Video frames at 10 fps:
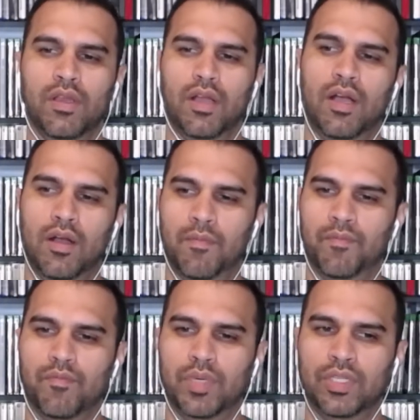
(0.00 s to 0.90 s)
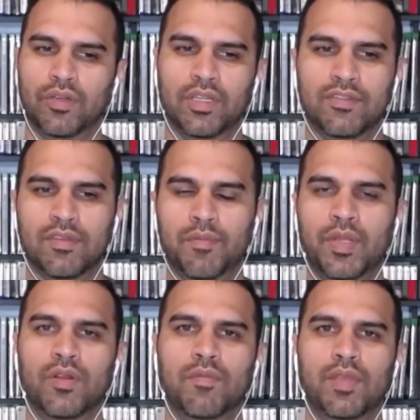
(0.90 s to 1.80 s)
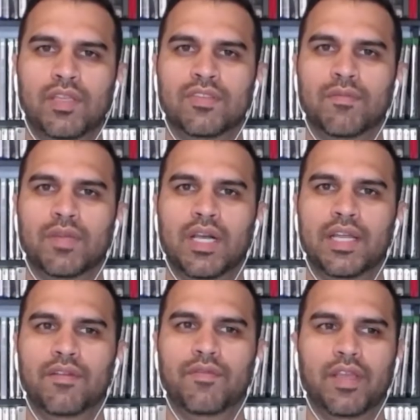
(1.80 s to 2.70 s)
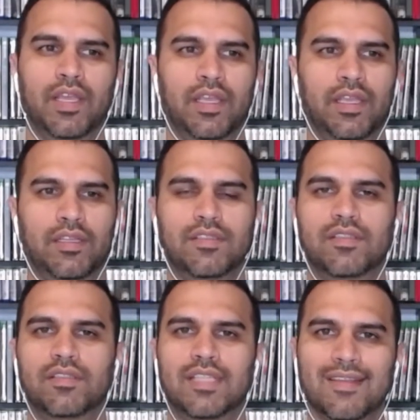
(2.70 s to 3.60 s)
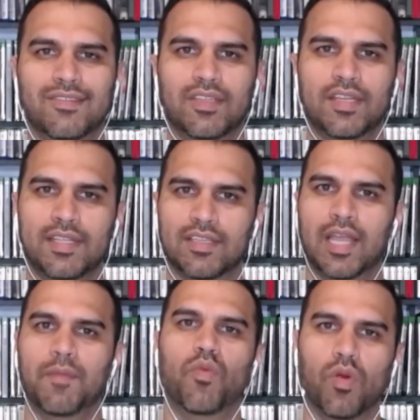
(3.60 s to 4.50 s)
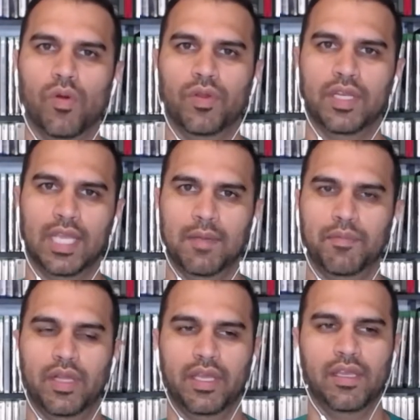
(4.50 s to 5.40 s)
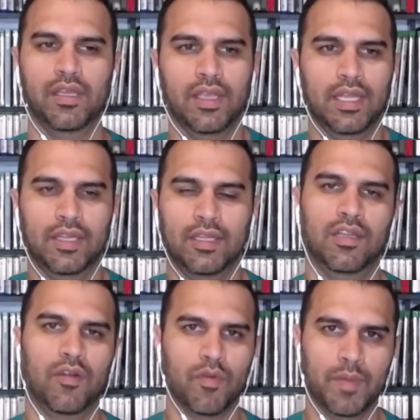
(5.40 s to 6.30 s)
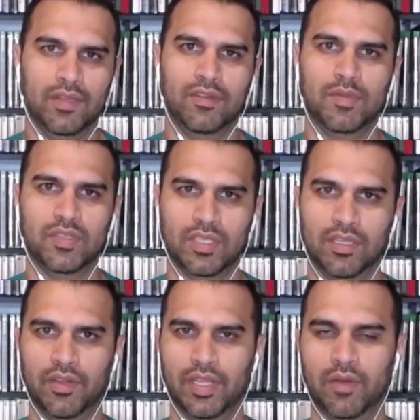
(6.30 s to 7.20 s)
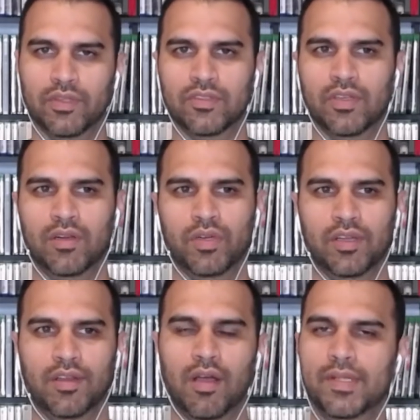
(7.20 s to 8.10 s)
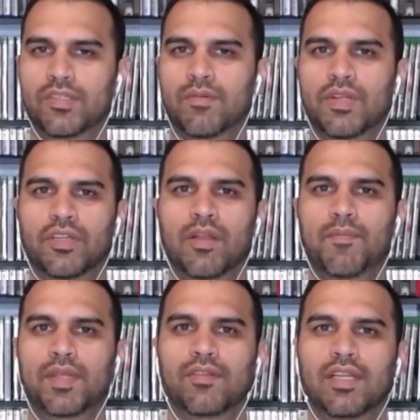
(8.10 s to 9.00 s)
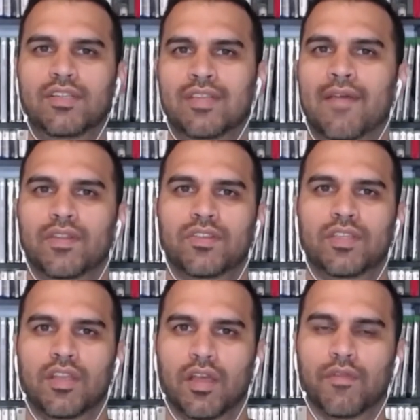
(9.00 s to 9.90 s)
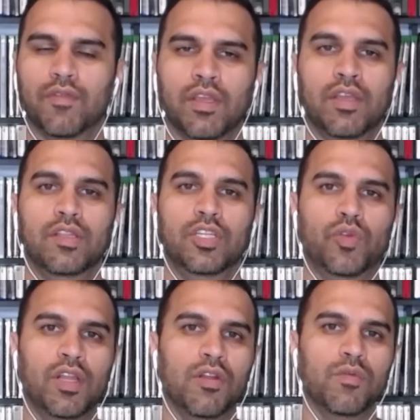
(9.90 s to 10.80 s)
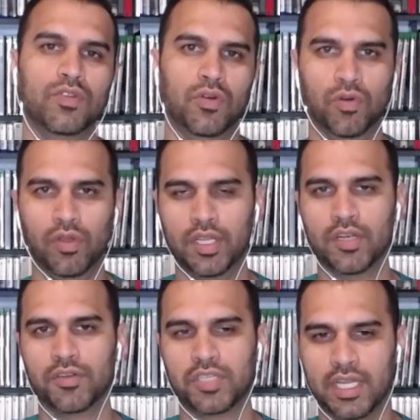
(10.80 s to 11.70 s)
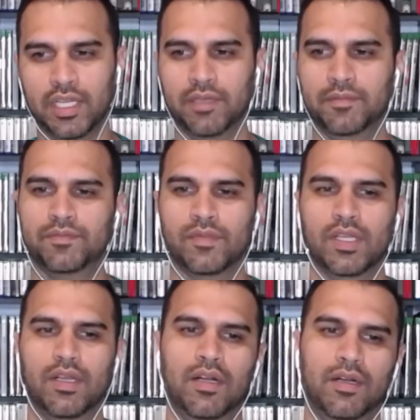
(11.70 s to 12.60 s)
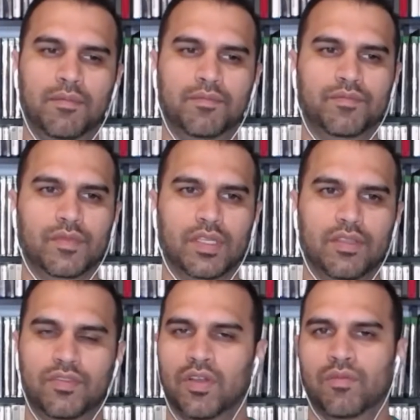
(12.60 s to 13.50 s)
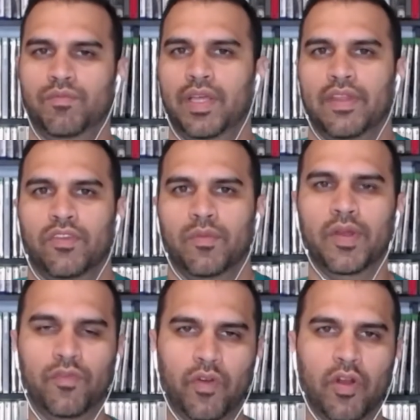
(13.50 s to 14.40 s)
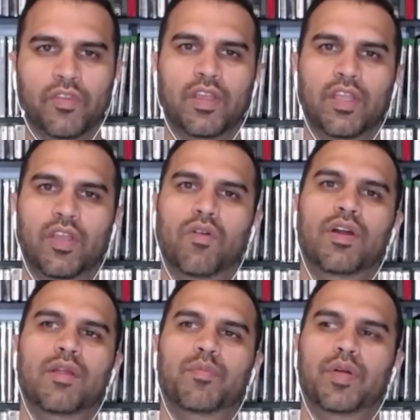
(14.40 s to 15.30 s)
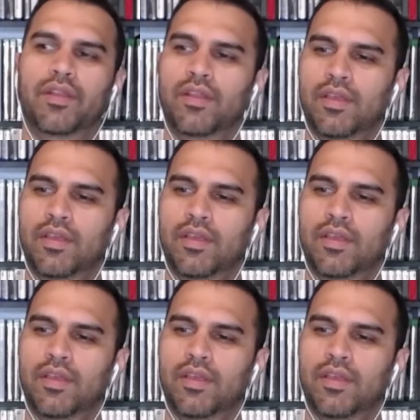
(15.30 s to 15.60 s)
But there does appear to be some kind of a Destiny-type world and gameplay, and I think a lot remains to be seen on that one, so I don't want to comment too much on it because I just haven't seen enough. The trailer was cool and entertaining, so that's about as far as I can go on it. But